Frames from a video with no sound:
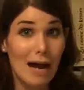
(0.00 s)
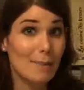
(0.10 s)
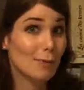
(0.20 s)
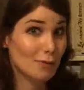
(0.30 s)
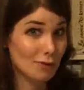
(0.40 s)

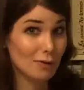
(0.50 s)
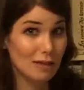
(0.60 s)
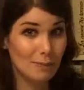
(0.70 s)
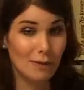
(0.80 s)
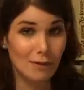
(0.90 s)
personal
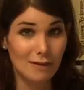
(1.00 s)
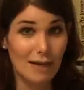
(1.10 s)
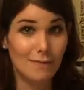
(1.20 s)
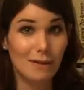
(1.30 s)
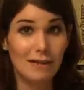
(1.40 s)
experience,
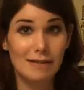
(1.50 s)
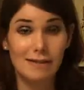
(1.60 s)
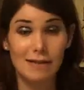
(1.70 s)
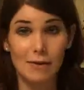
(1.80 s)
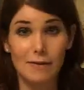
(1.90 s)
have been
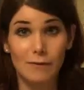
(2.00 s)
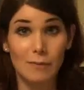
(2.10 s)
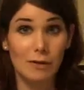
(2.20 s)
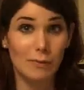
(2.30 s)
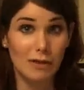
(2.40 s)
necessary for
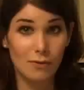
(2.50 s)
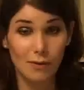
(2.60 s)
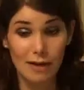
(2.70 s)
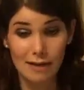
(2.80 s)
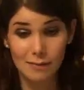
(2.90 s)
me to reach
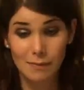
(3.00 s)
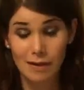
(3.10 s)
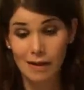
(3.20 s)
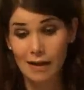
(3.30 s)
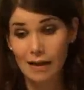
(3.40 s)
orgasm.
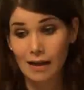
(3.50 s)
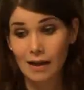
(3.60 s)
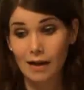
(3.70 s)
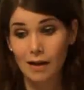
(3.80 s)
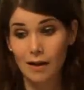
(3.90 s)

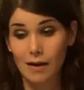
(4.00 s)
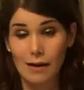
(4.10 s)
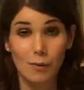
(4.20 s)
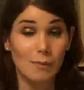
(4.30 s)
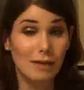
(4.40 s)
I
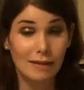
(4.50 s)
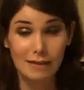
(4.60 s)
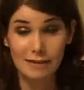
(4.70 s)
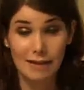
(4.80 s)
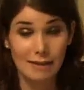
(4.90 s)
don't mean
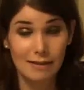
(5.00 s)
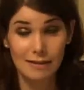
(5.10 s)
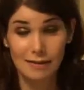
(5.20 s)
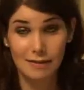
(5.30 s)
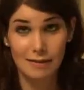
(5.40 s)
that's
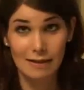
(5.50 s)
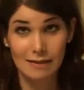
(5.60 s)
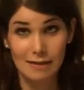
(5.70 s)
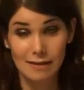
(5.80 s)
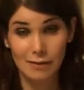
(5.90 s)

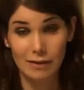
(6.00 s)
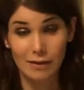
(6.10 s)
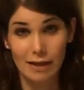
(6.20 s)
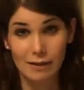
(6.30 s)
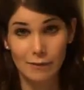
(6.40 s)
necessarily
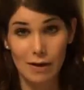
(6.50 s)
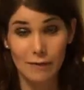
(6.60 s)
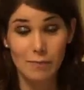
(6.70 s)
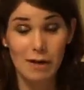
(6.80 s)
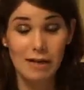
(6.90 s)
the case for
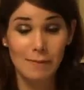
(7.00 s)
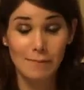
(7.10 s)
everybody,